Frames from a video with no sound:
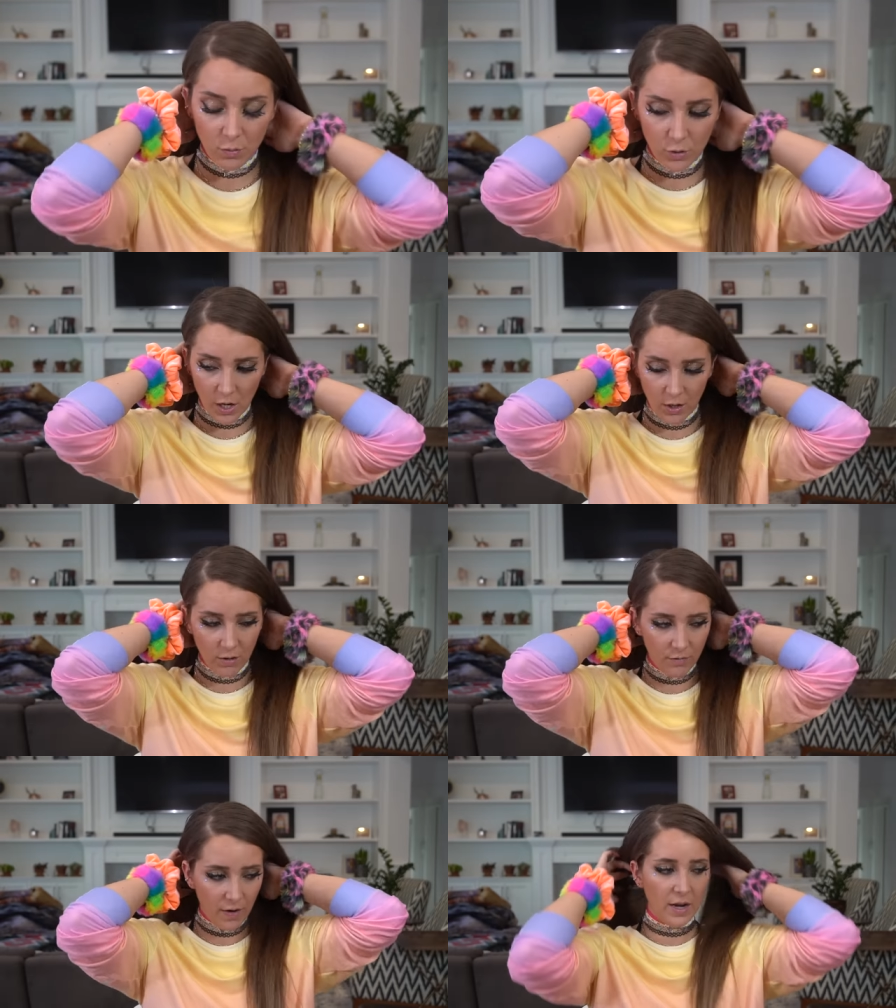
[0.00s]
which I
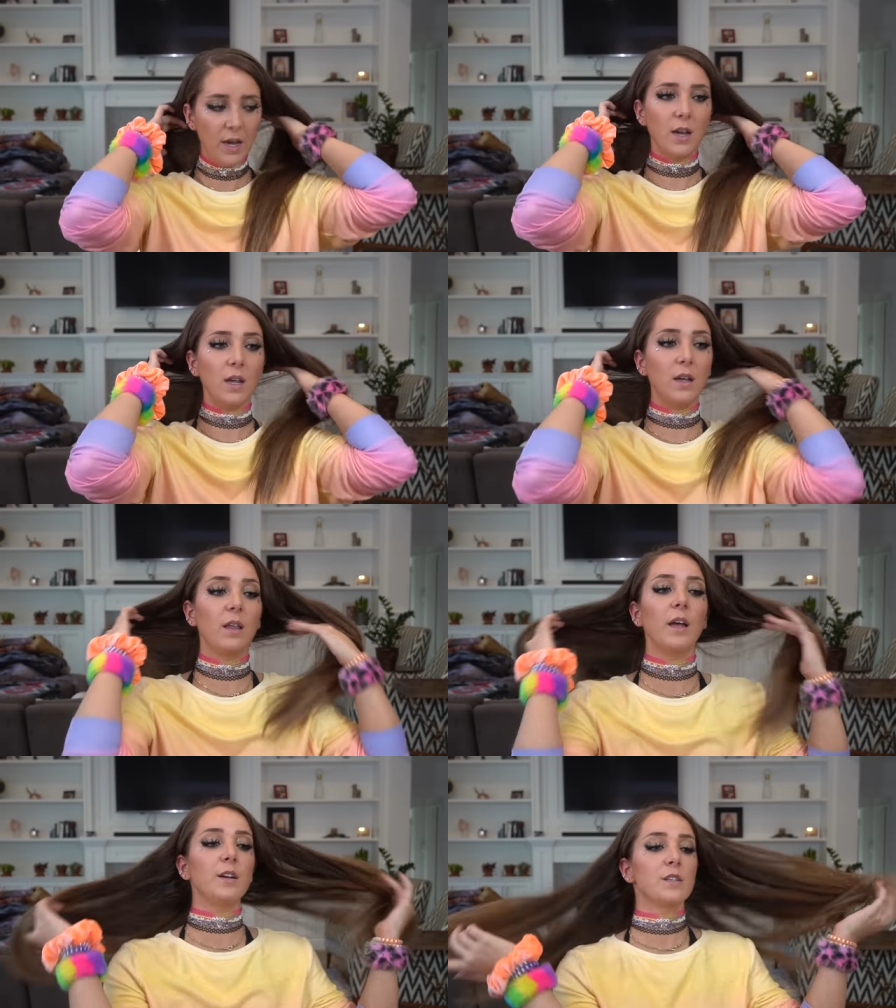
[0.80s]
couldn't find any in
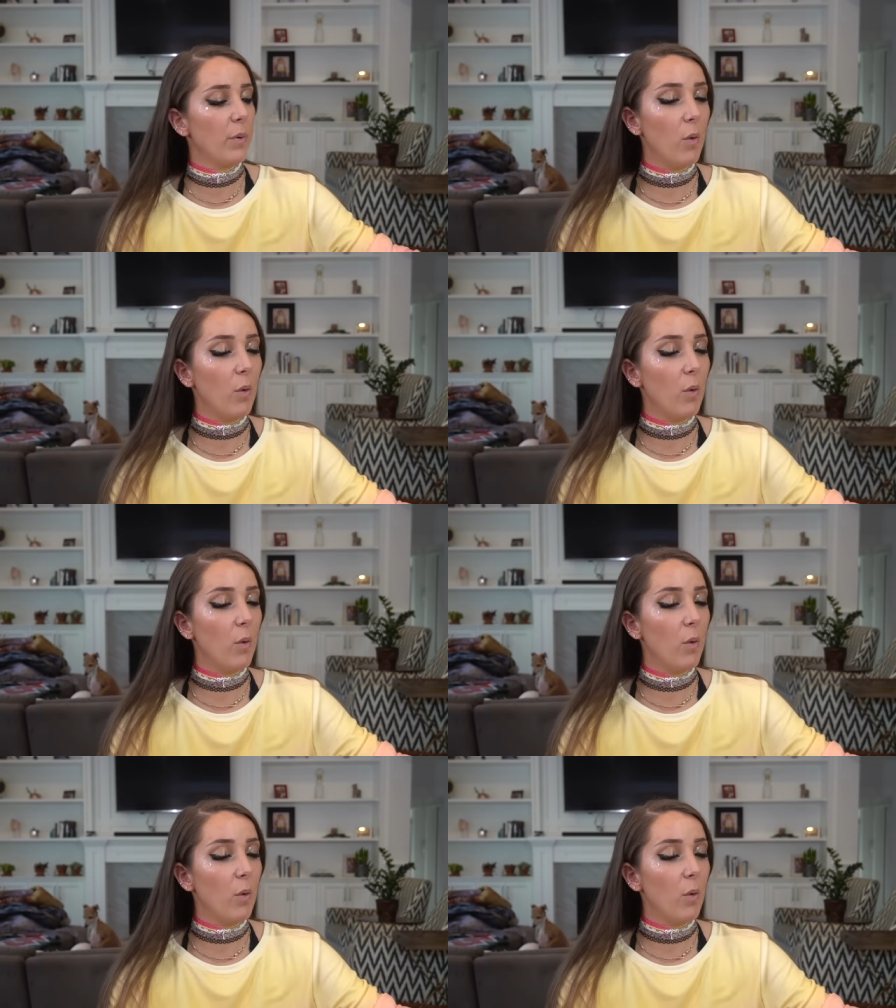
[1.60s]
Claire's.